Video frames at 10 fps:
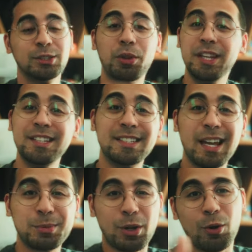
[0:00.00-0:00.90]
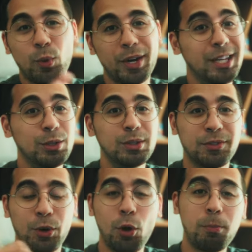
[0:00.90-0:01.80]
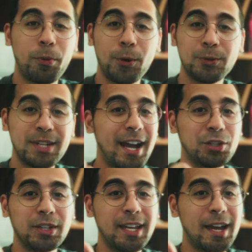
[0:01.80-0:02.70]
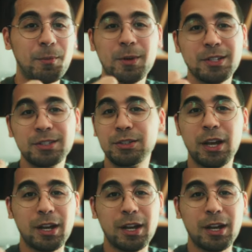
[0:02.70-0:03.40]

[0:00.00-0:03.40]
So these steps are what I use for GoPros, action cameras,